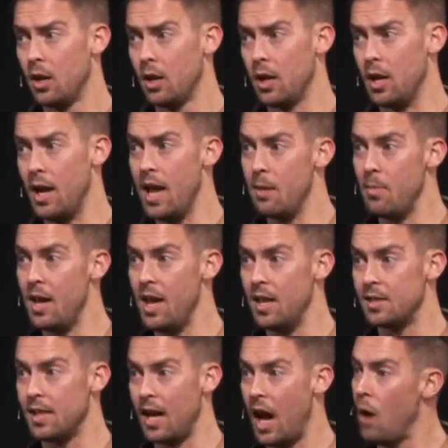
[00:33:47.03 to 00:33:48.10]
You know, amen.
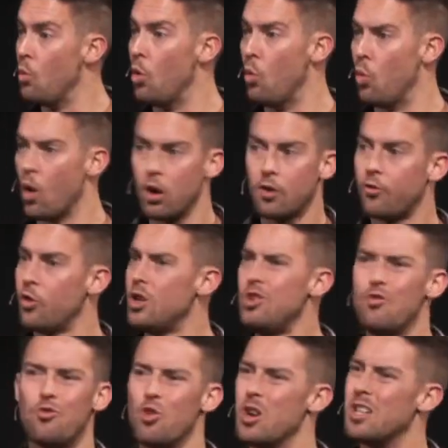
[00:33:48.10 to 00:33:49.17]
It's like, I will work for
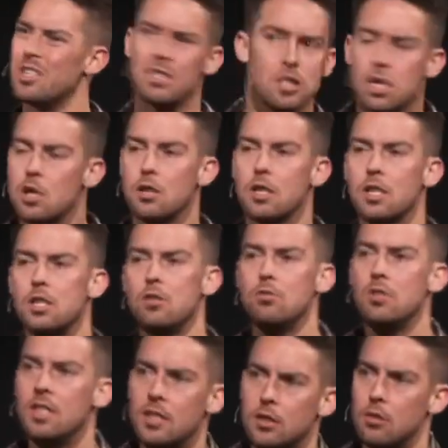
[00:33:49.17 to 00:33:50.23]
you for as long as you
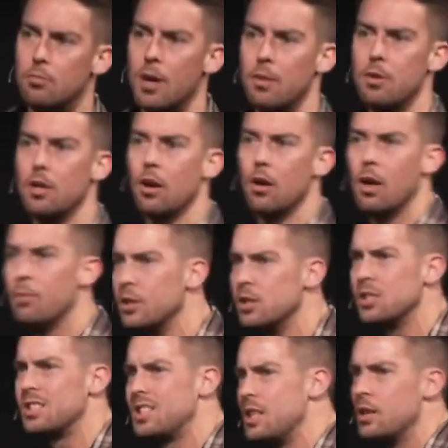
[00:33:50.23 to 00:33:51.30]
need to, baby girl. I'm going to
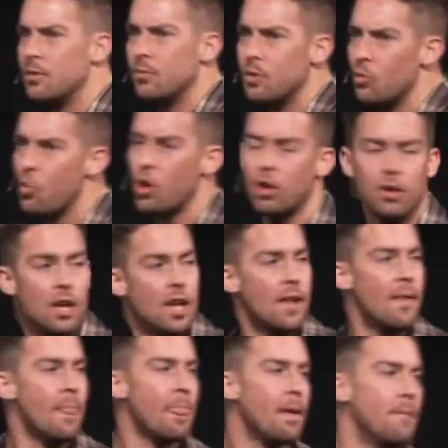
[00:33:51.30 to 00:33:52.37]
just get to work
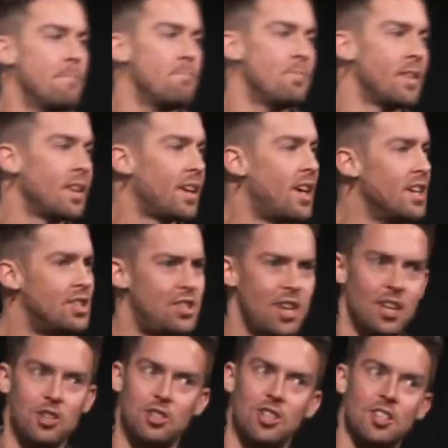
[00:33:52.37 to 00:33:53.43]
because
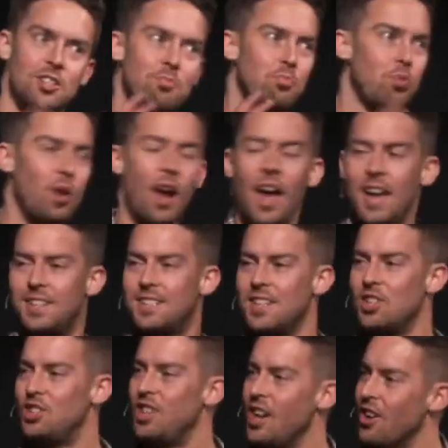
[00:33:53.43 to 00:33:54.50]
you are just prized
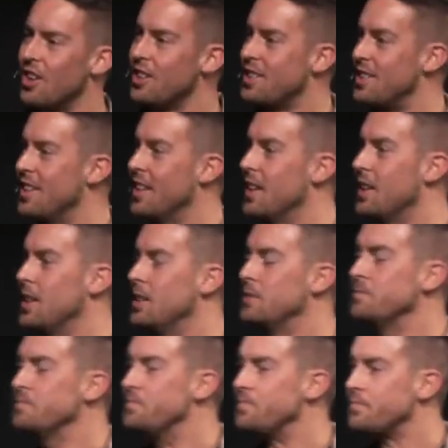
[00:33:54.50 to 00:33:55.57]
and cherished. And
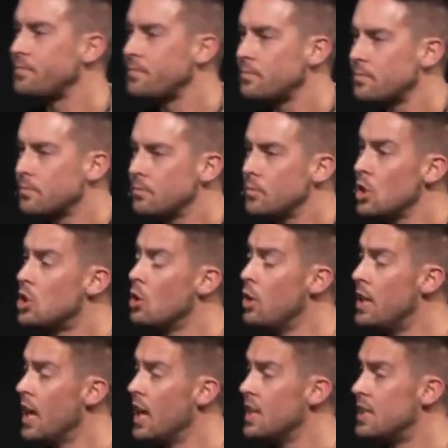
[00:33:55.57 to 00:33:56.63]
so he
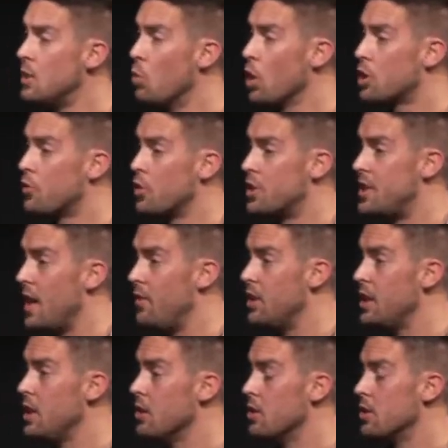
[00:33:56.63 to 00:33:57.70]
does. He works for seven
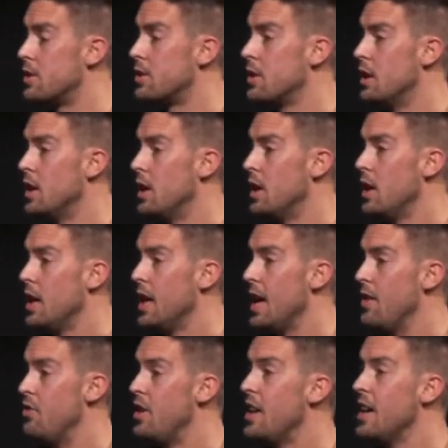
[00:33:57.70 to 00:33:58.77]
years.
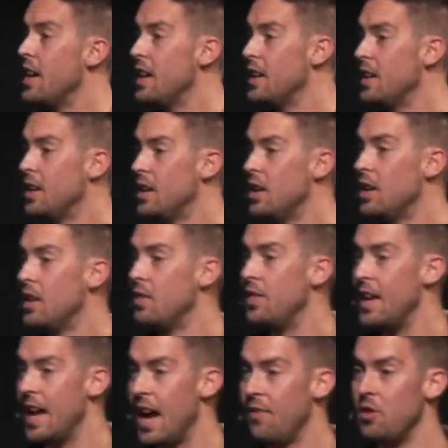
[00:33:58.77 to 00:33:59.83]
And then
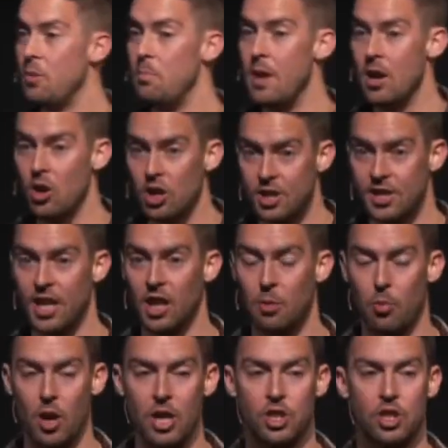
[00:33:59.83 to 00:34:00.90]
they have the marriage
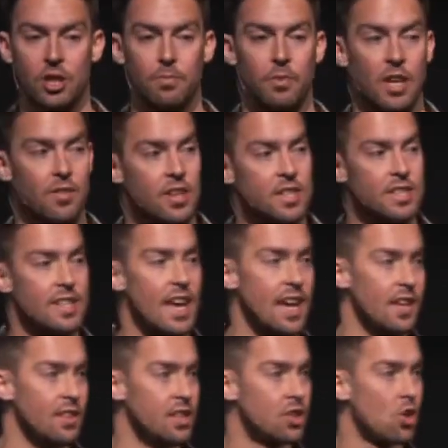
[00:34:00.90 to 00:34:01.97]
celebration. In this day,
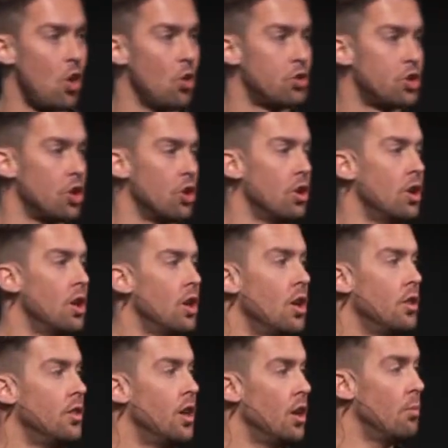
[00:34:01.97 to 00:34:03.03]
in this culture,
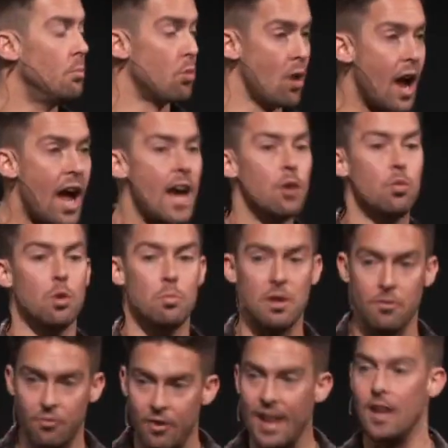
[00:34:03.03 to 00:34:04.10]
the bride would be
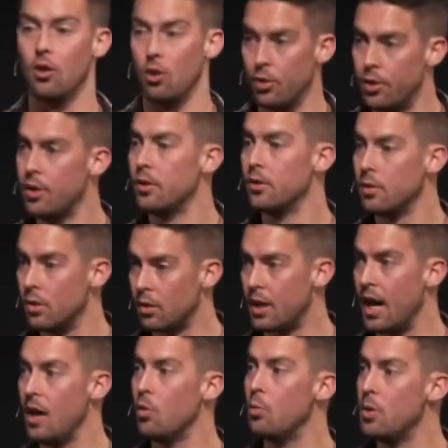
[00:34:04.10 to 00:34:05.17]
veiled
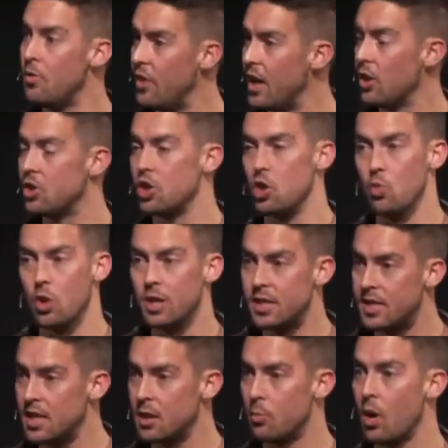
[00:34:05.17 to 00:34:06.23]
okay, would be veiled. So you wouldn't
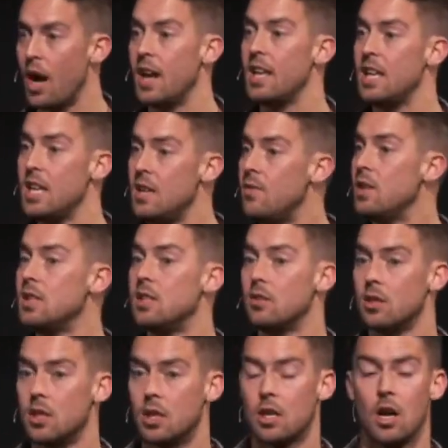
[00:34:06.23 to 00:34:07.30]
see the bride even
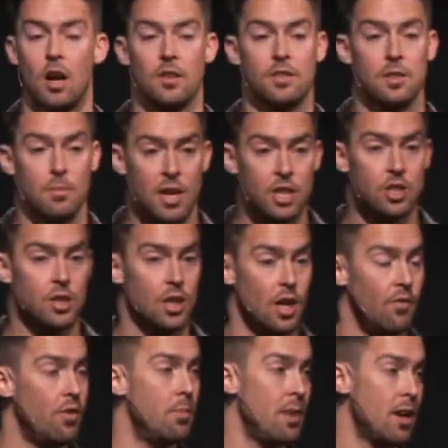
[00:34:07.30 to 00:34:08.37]
during the consummation
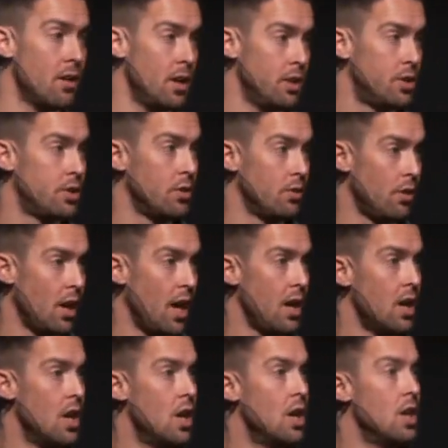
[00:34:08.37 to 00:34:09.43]
of the marriage, okay?
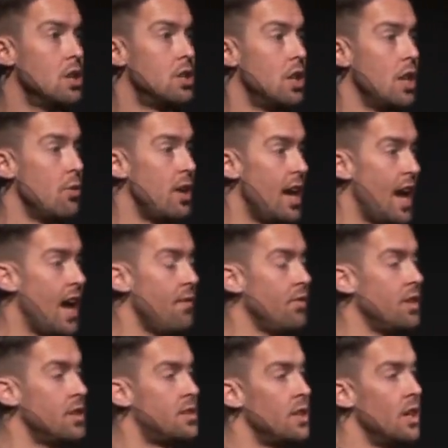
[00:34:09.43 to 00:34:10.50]
So they would have
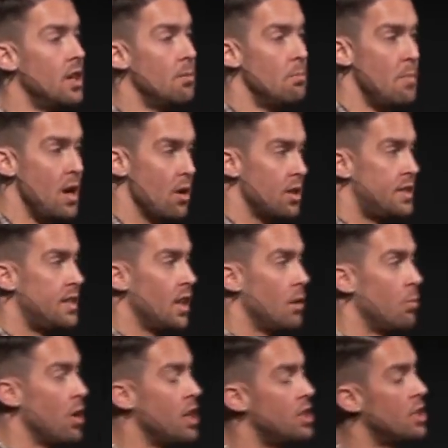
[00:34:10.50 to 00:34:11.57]
this marriage
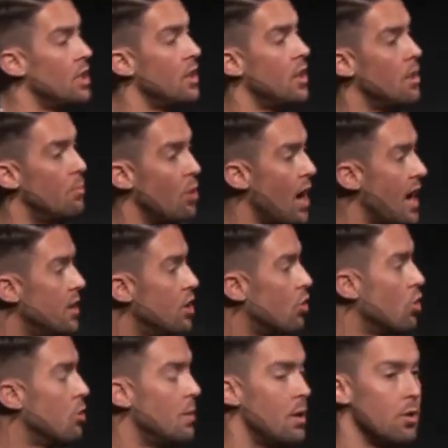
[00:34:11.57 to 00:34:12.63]
celebration, and the bride and the
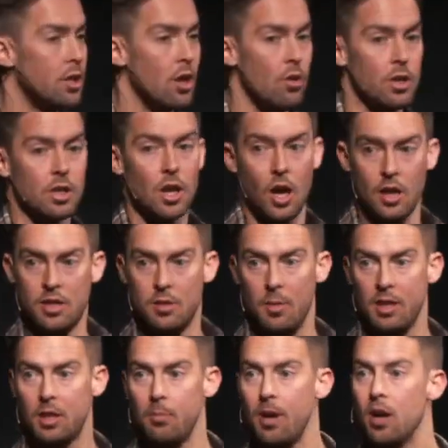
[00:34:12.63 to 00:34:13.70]
groom, they would go and
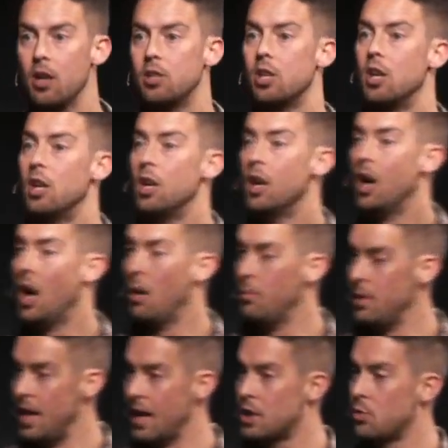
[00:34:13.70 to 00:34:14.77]
consummate the marriage. Uh,
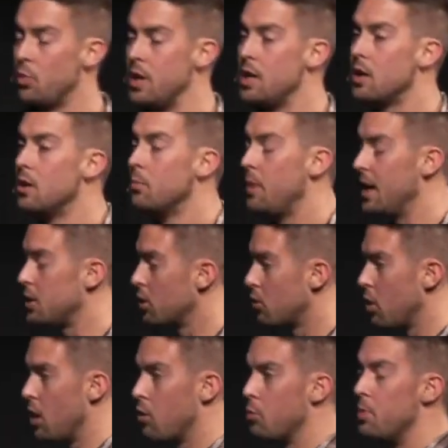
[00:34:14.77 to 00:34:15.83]
next week, Pastor
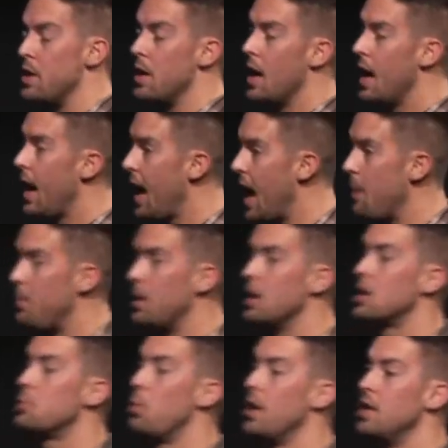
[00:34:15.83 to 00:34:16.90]
Craig would be happy to
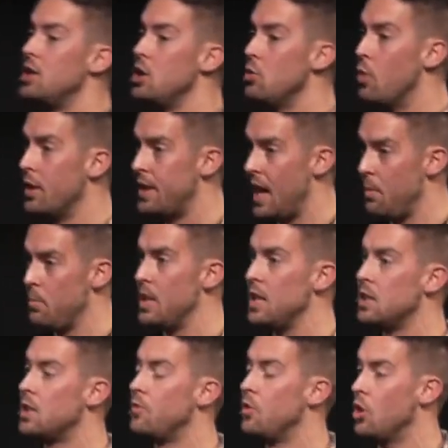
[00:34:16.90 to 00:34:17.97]
explain to you what that
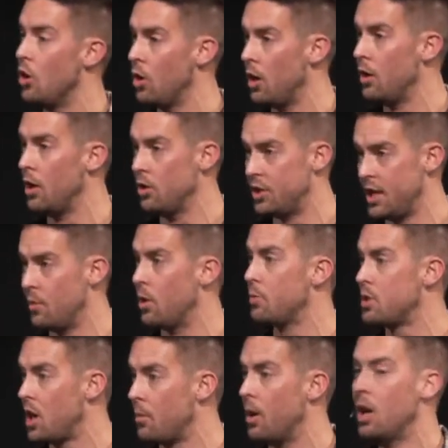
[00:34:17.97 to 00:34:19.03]
means if you don't understand what I'm
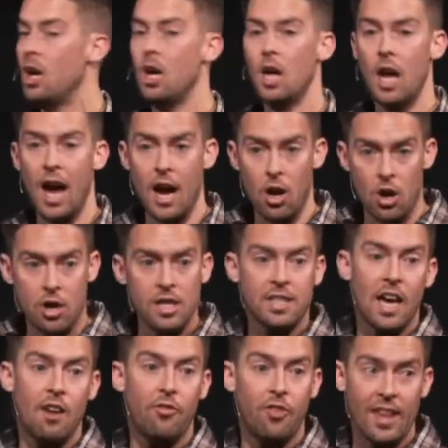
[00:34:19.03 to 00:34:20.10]
talking about. I heard he's
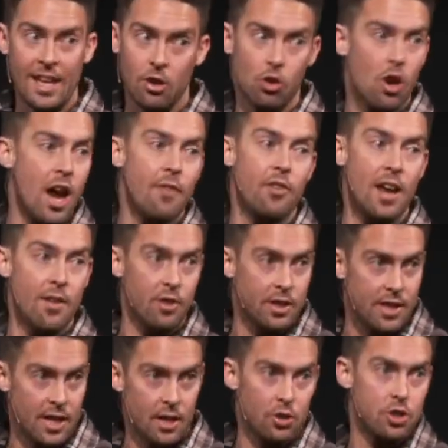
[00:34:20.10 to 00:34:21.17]
got a flannel graph and
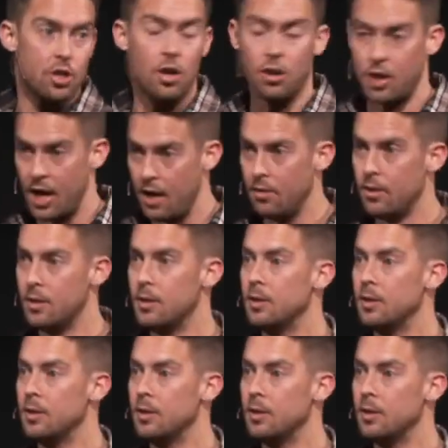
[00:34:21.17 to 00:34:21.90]
everything. He'll show, okay?